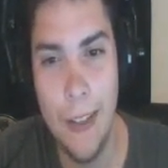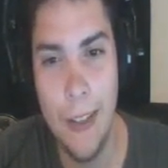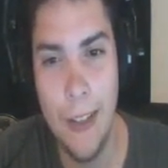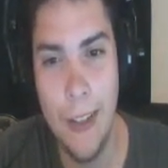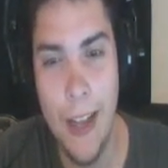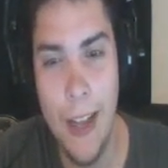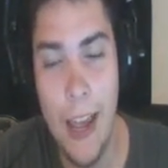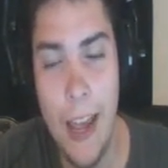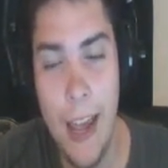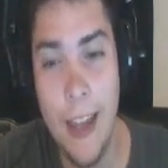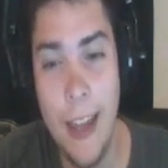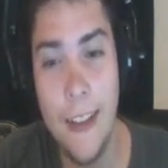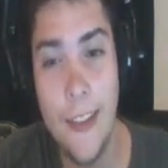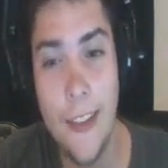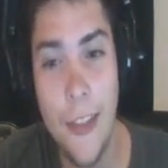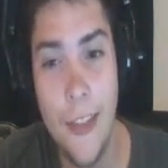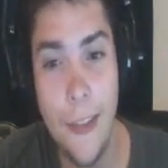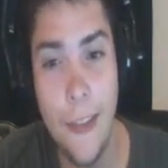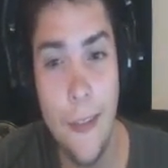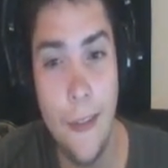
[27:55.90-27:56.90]

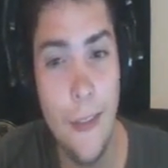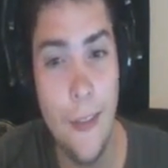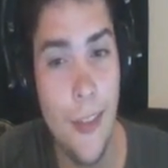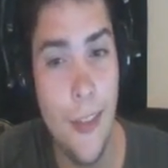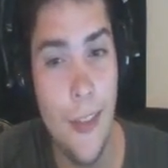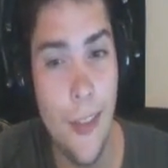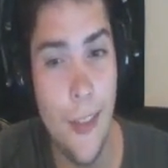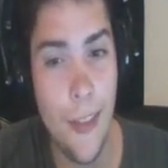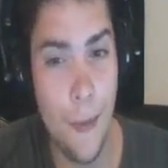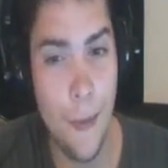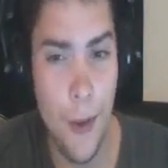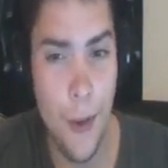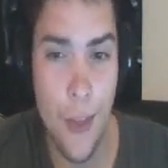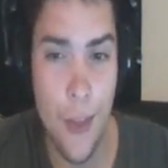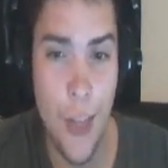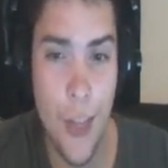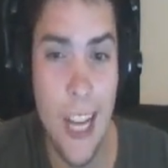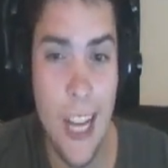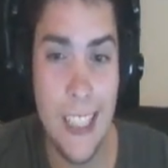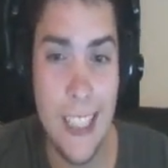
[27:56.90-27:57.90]
And with
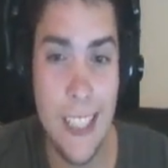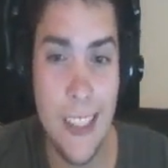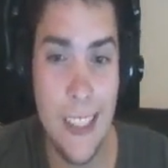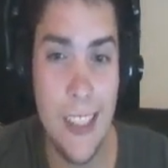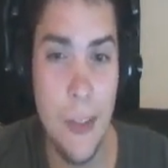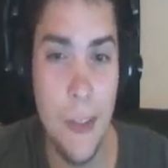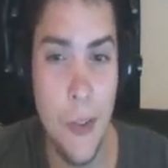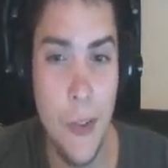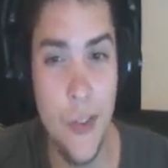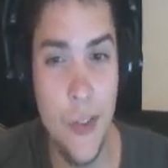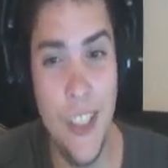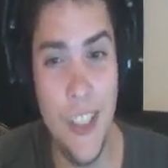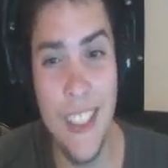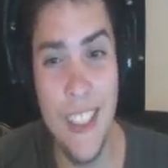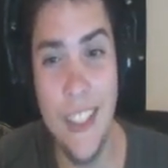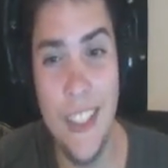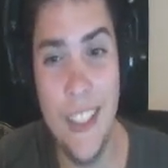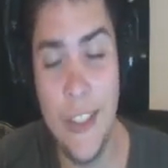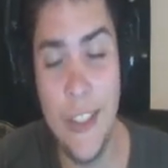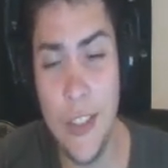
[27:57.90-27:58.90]
that,
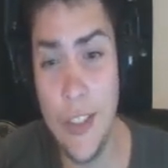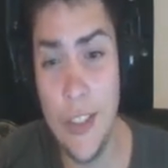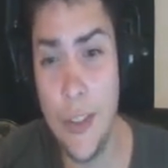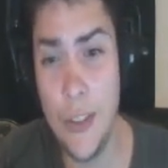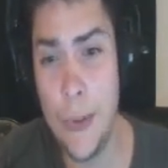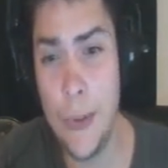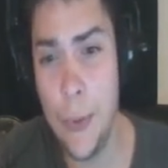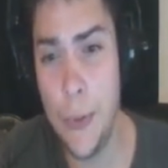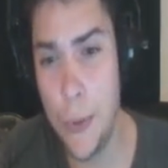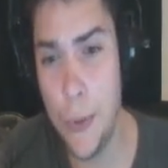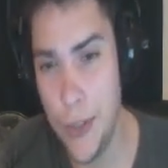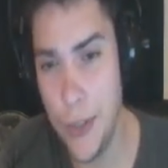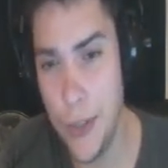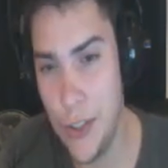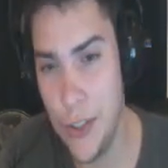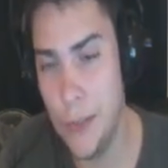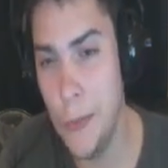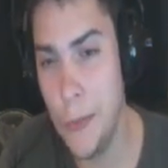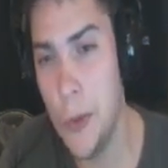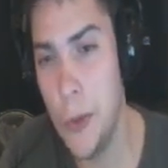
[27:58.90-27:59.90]
really just a
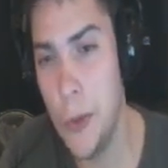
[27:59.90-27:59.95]
tourist mode